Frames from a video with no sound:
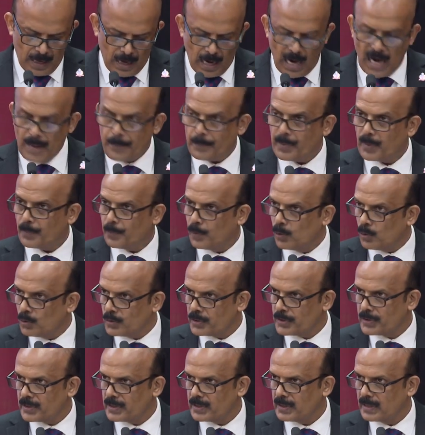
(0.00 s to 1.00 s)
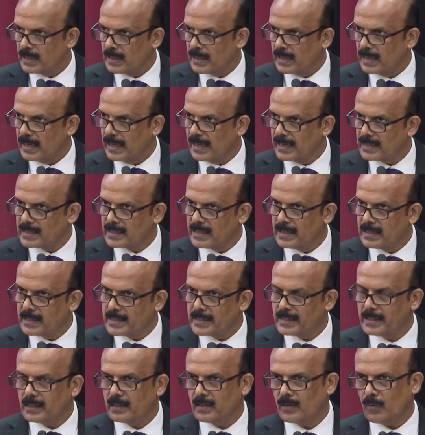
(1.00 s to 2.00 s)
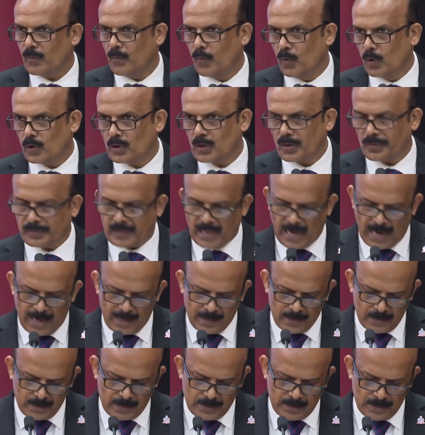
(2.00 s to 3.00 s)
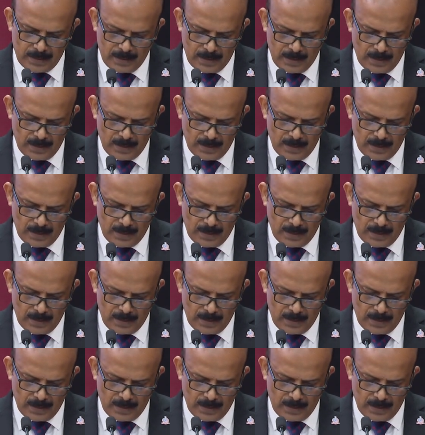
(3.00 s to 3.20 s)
I propose a sincere vote of thanks